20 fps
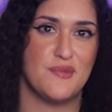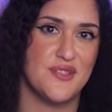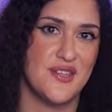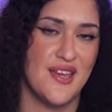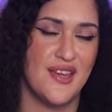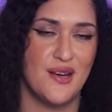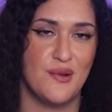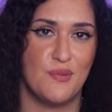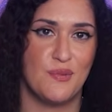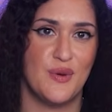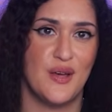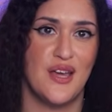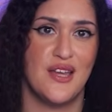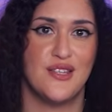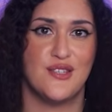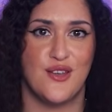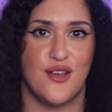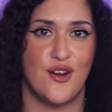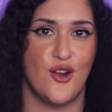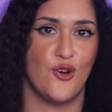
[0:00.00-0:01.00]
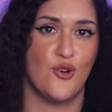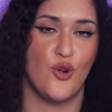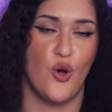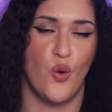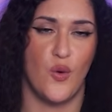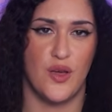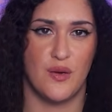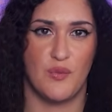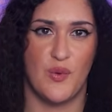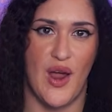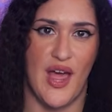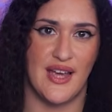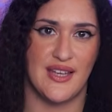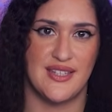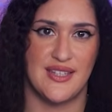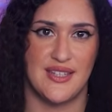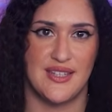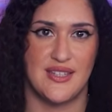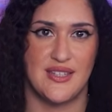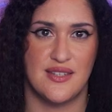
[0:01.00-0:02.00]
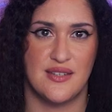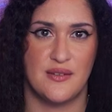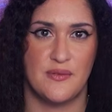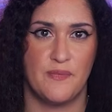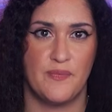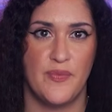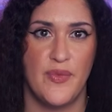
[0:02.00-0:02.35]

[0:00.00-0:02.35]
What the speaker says: setup, it's an ongoing practice.